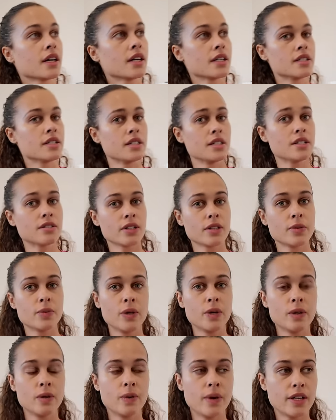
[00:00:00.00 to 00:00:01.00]
considering
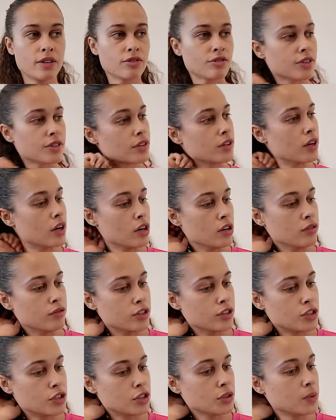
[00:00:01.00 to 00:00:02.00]
we were away for
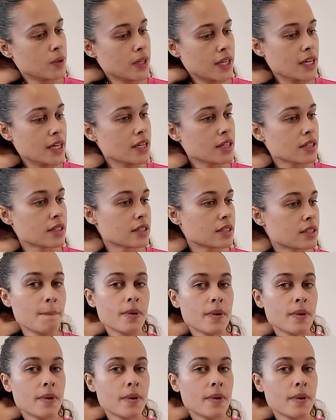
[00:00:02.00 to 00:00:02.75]
over two weeks.